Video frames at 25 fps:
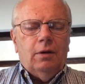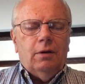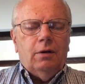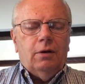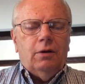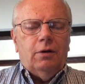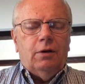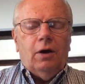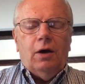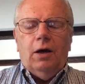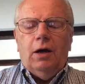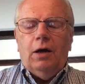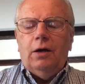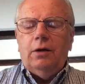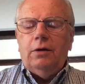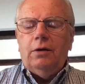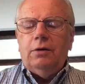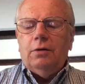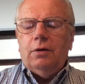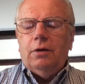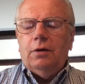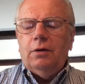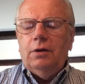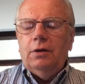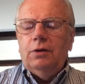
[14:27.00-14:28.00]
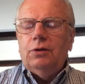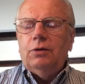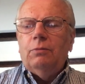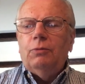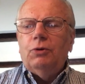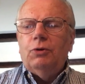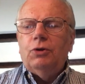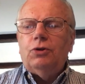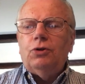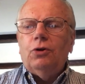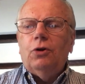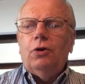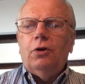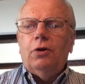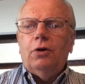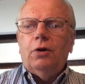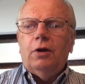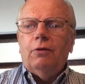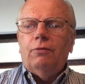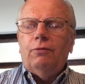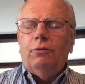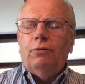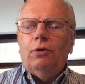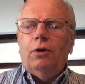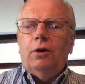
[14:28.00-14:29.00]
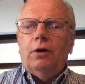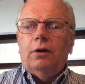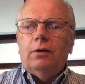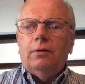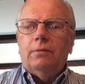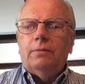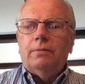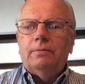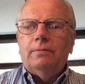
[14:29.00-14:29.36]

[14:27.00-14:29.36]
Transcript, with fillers: God is a majority of one.